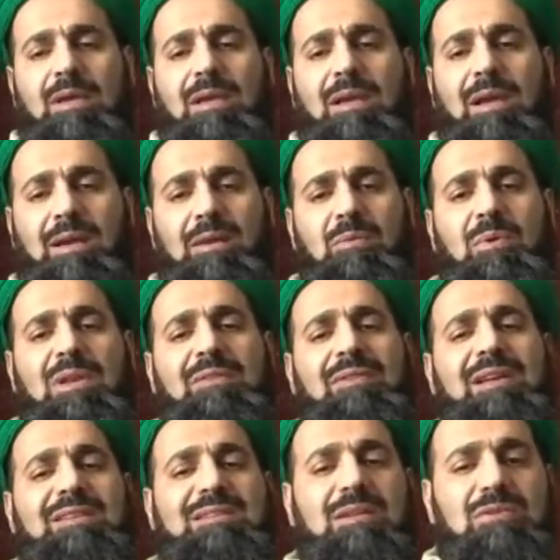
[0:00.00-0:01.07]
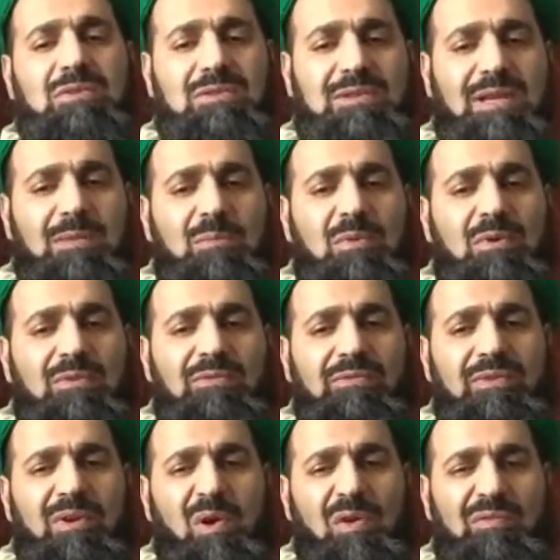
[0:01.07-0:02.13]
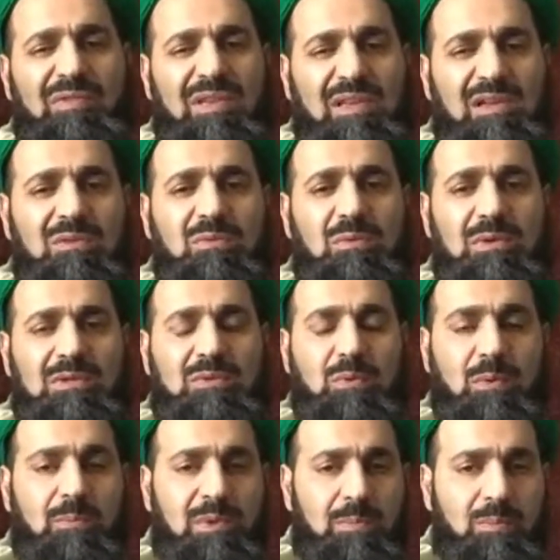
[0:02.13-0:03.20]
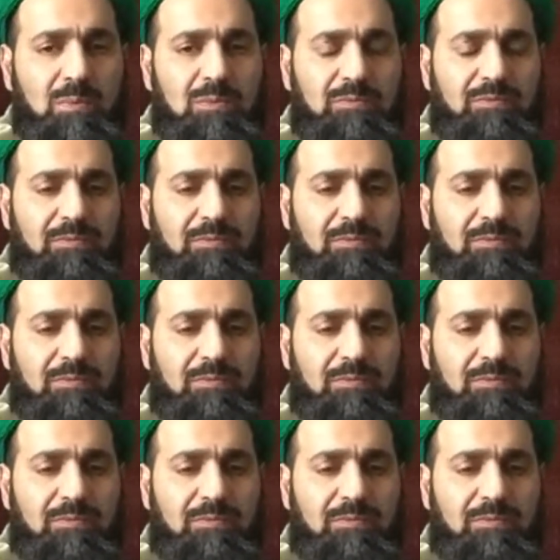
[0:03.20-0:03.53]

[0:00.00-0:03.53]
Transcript: And we live at such a time of ignorance where people,